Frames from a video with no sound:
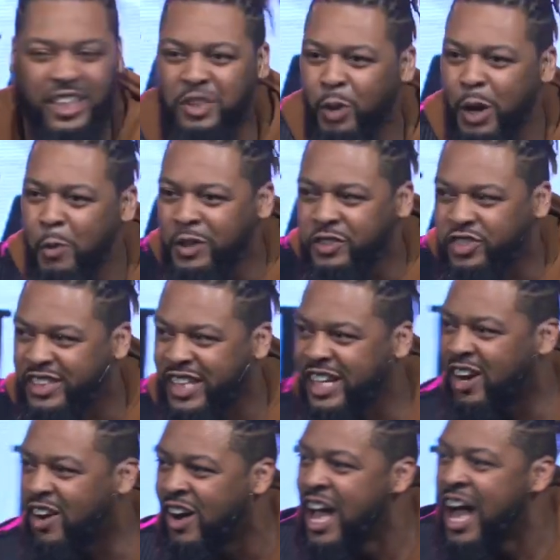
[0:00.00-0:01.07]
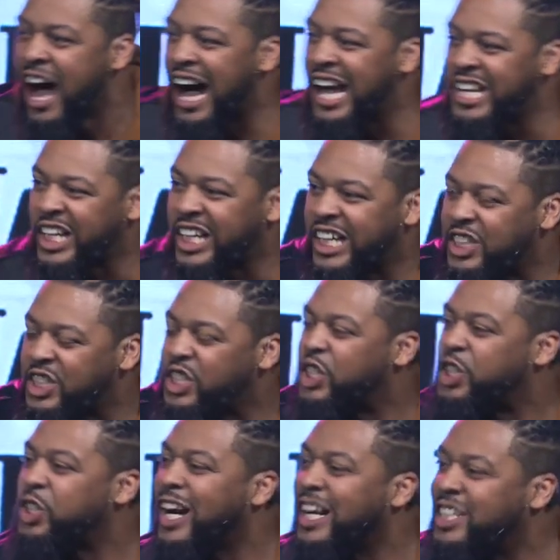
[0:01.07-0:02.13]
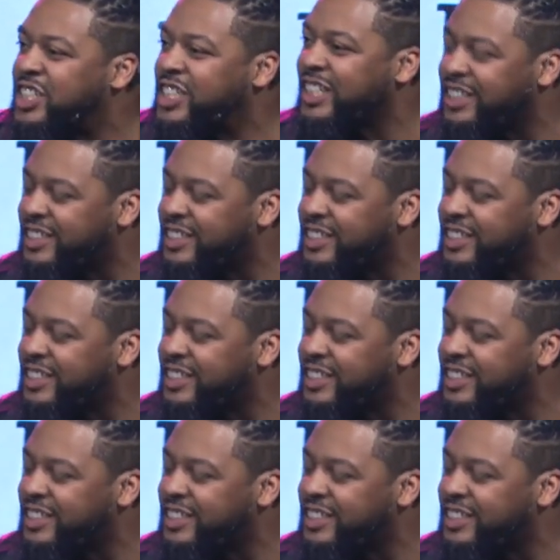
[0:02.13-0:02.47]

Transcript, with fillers: we were still under construction.